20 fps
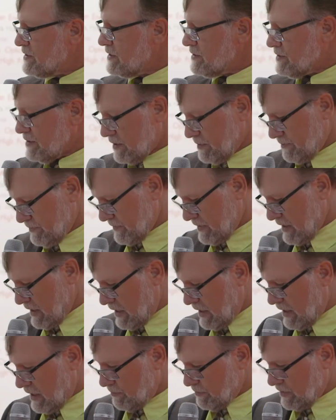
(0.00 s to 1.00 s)
system,
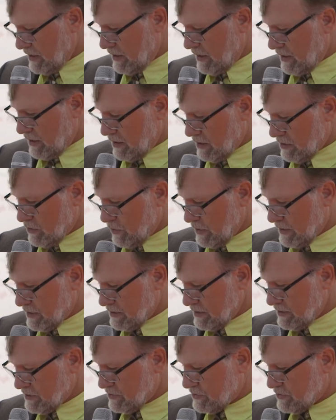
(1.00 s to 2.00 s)
and I'm going to
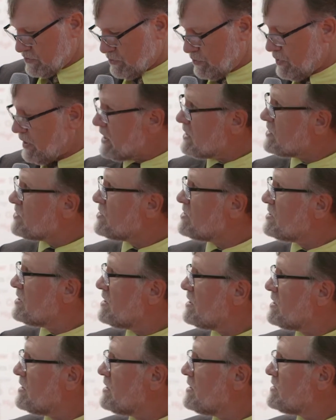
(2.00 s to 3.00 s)
quickly switch
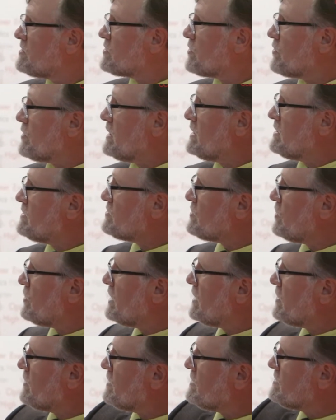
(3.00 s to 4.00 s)
screens. So
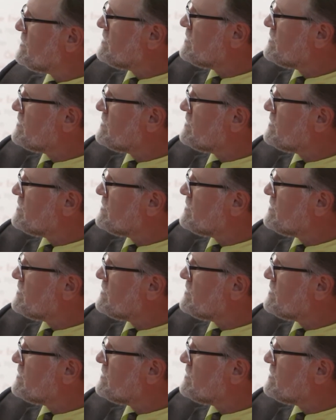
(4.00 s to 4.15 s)
here, this